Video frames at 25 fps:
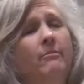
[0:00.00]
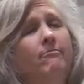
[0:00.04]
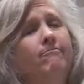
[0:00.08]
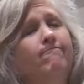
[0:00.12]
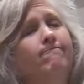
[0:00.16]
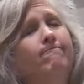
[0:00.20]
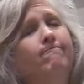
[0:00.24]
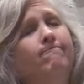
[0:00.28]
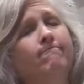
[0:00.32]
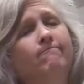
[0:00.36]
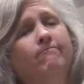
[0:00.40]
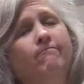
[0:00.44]

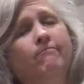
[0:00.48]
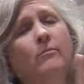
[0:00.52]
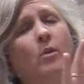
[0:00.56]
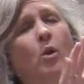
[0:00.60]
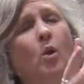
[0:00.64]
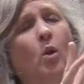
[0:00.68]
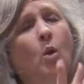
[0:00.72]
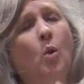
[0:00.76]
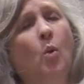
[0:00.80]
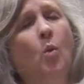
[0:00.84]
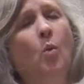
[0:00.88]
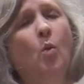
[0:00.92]
God,
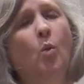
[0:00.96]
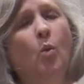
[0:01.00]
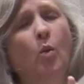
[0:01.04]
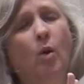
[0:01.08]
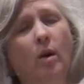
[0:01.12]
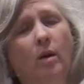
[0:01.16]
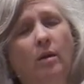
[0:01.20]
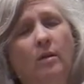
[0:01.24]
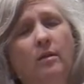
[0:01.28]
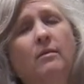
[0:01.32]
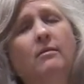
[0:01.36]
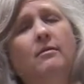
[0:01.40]
help us.
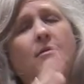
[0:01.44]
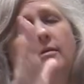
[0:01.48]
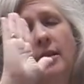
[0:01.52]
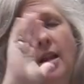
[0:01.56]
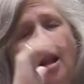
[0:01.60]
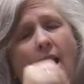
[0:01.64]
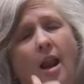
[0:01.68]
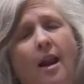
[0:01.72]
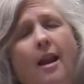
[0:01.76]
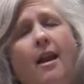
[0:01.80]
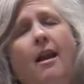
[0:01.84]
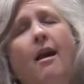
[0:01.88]

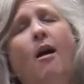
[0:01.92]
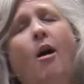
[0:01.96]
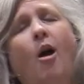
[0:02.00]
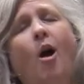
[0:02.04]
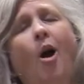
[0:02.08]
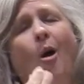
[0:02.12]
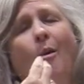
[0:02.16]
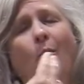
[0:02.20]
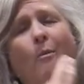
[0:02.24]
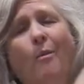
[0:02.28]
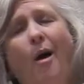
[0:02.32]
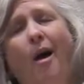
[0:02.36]
The light
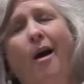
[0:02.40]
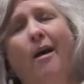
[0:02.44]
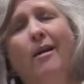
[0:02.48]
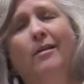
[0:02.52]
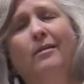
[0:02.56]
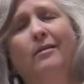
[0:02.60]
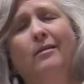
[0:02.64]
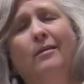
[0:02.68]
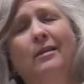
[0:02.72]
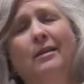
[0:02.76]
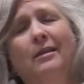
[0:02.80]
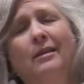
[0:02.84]
that shines
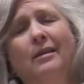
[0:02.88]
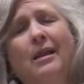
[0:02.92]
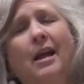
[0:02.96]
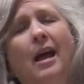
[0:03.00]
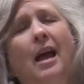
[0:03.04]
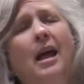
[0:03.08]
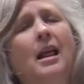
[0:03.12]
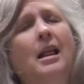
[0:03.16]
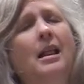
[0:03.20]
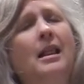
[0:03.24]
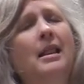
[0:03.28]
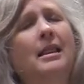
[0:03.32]
brightest at
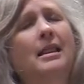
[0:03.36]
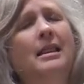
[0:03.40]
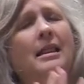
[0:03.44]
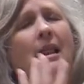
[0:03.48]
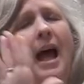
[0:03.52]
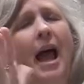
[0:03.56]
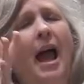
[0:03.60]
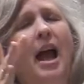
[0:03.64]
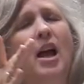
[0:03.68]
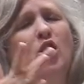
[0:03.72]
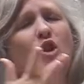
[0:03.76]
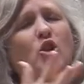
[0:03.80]
home will
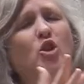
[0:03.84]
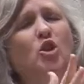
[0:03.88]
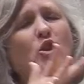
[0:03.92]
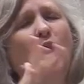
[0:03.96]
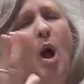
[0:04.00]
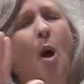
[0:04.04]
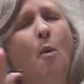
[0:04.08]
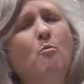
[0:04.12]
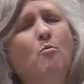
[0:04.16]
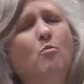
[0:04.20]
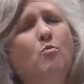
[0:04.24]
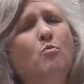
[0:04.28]
shine
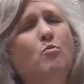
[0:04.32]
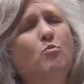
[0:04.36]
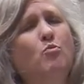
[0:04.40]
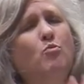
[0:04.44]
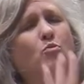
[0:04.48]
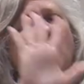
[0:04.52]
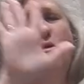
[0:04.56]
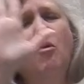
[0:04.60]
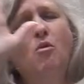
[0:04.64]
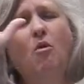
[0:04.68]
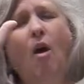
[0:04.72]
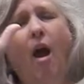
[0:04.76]
brightest
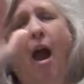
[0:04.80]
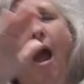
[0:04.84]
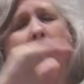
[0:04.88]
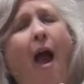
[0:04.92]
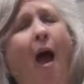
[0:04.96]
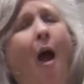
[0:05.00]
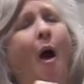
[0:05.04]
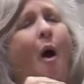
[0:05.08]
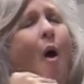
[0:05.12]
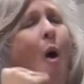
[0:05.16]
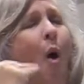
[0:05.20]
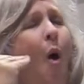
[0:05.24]
away from
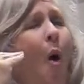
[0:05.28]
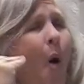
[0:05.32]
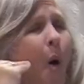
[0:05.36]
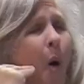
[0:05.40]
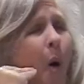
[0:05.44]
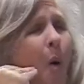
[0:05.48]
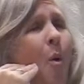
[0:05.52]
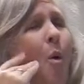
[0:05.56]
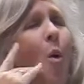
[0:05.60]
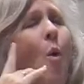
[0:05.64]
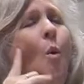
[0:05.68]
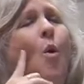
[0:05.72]
home.
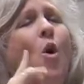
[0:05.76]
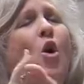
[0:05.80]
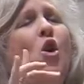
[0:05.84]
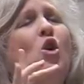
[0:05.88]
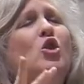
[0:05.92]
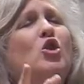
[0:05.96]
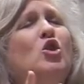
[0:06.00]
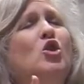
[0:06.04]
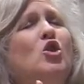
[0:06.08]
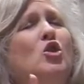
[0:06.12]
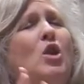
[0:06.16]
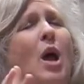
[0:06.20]
So
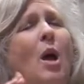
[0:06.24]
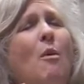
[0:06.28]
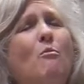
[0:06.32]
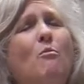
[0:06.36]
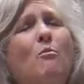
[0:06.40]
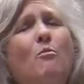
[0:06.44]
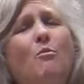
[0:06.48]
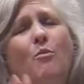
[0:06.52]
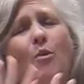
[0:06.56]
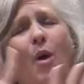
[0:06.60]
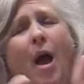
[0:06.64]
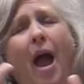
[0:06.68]
help us.
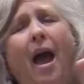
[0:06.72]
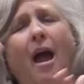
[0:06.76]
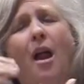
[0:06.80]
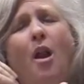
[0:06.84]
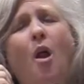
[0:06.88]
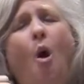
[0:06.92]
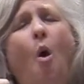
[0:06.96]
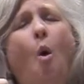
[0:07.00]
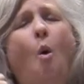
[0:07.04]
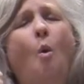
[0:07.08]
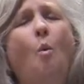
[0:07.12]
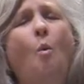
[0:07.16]

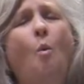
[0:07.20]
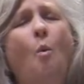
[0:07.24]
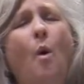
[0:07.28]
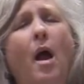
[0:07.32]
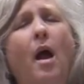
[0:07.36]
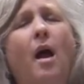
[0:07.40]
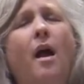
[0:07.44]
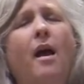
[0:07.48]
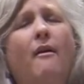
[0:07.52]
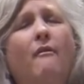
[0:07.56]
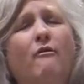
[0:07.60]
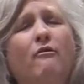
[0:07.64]
Talk to us.
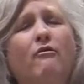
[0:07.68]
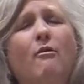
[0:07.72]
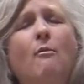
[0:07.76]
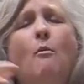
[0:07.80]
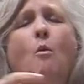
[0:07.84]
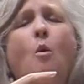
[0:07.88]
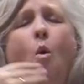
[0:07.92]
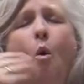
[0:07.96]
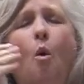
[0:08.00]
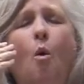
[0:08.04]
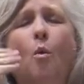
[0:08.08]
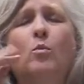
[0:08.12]
In
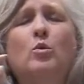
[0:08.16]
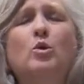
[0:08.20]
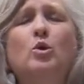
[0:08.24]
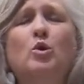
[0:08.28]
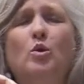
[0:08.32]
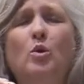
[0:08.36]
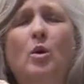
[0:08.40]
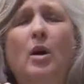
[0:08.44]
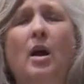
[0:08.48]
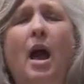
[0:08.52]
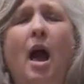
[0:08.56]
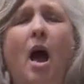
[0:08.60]

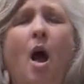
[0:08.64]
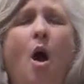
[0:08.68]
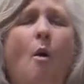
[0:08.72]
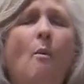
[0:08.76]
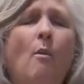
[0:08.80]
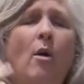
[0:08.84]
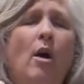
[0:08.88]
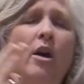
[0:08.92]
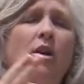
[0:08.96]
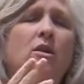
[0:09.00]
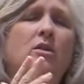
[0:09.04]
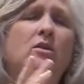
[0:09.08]
Jesus' name,
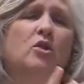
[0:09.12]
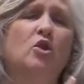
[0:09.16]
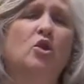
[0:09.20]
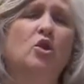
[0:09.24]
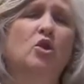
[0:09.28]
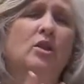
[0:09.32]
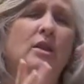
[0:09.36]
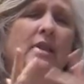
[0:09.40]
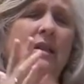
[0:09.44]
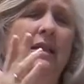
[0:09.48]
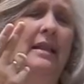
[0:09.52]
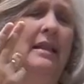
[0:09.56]
Holy Ghost,
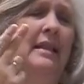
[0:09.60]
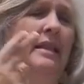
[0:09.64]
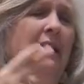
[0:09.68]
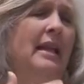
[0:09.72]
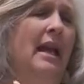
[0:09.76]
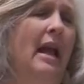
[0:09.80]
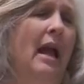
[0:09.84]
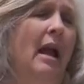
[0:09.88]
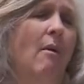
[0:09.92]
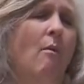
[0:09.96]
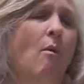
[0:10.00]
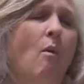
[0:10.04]
we
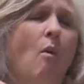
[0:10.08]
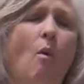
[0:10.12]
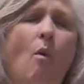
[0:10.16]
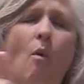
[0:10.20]
beg for your